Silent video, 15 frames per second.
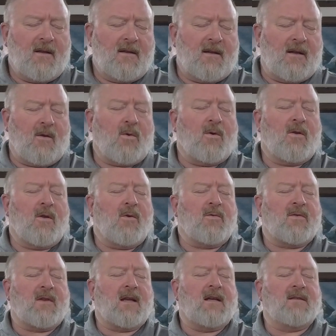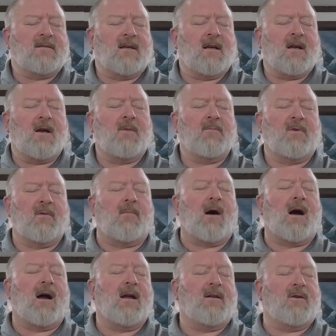that Lord, those things that come to
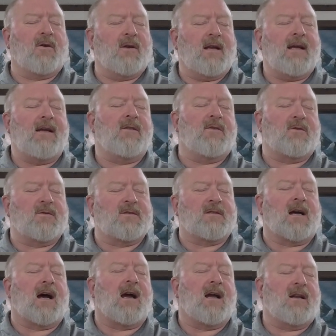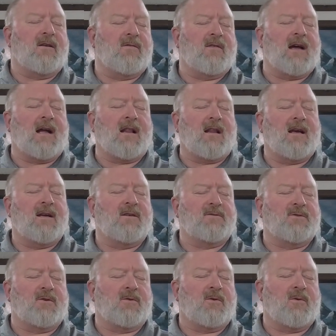mind on either side of that
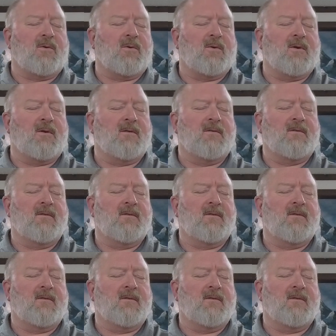ledger, Lord,